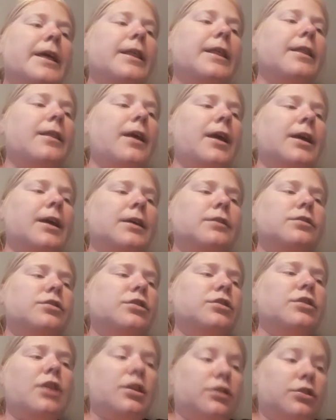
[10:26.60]
like
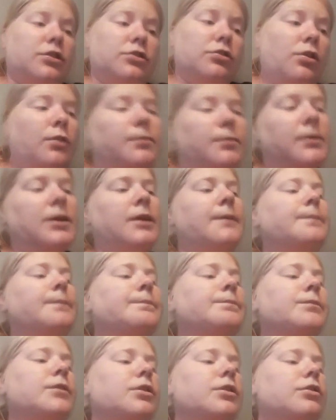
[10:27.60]
she doesn't know me.
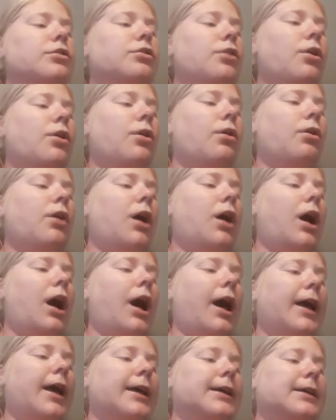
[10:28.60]
So
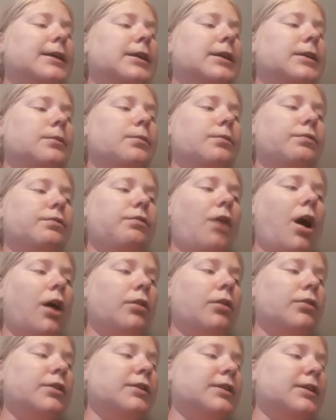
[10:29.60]
I keep
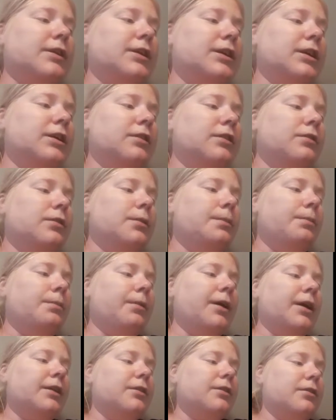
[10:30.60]
following the kids,
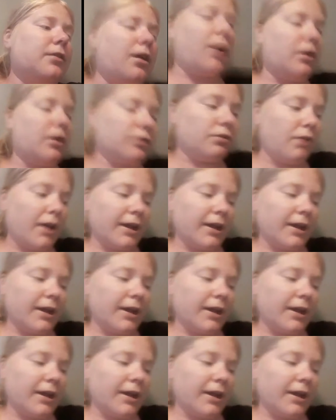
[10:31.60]
but start